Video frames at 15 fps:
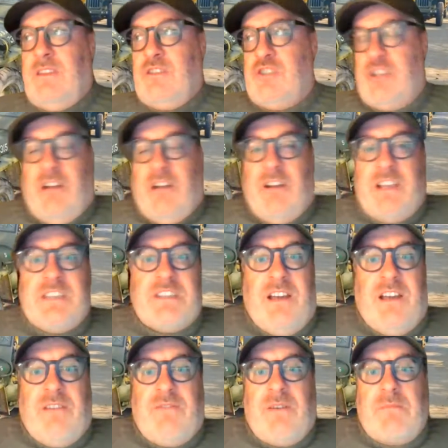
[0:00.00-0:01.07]
generic
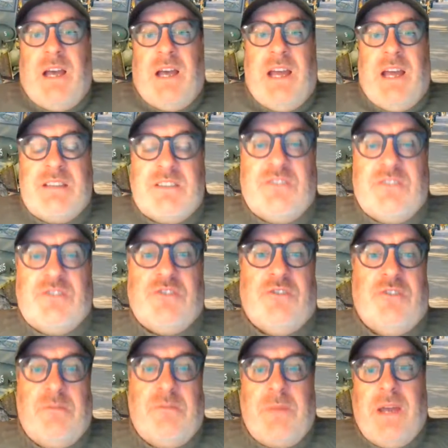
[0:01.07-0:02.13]
stuff I'm not as
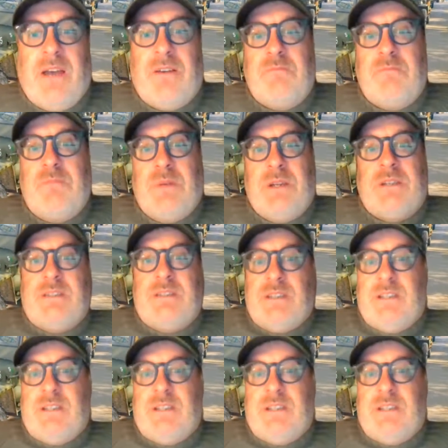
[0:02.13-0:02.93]
concerned about, but